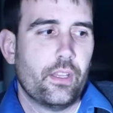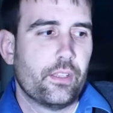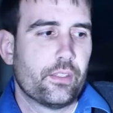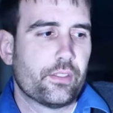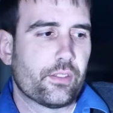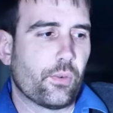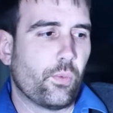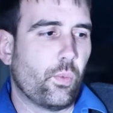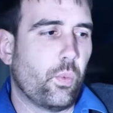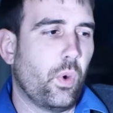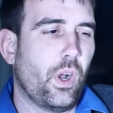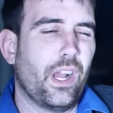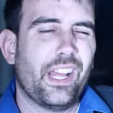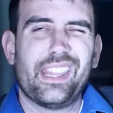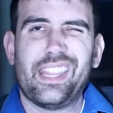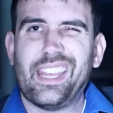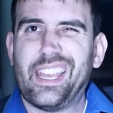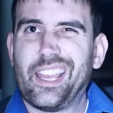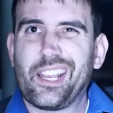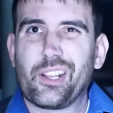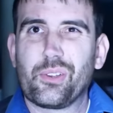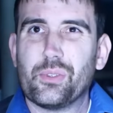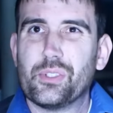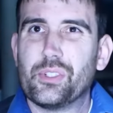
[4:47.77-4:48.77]
So, why the
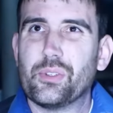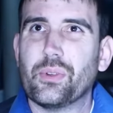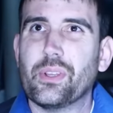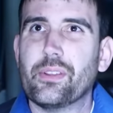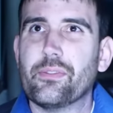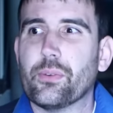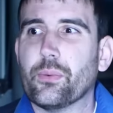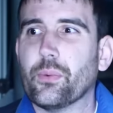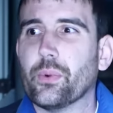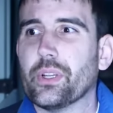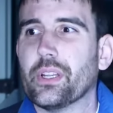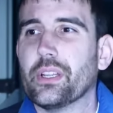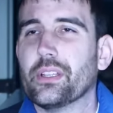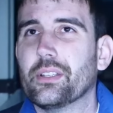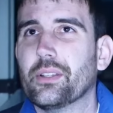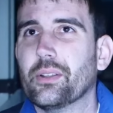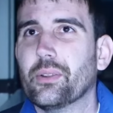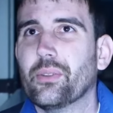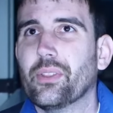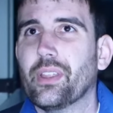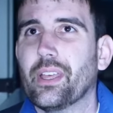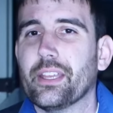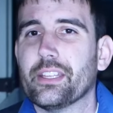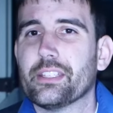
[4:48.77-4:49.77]
heck would you even want to
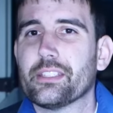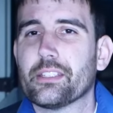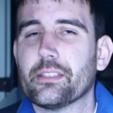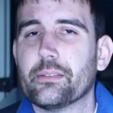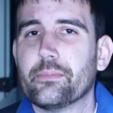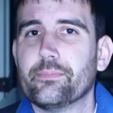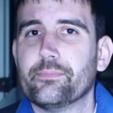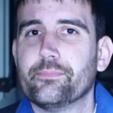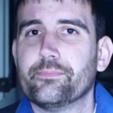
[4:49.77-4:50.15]
do this?